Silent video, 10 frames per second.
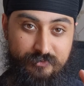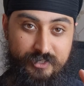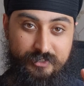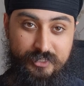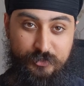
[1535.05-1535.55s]

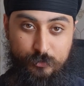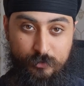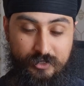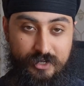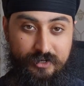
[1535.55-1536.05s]
like
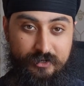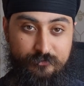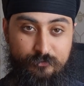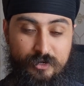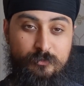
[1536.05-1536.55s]
Ikgun God kind
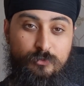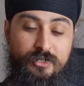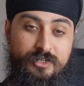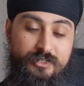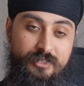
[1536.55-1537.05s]
of
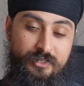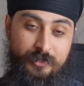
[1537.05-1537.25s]
framework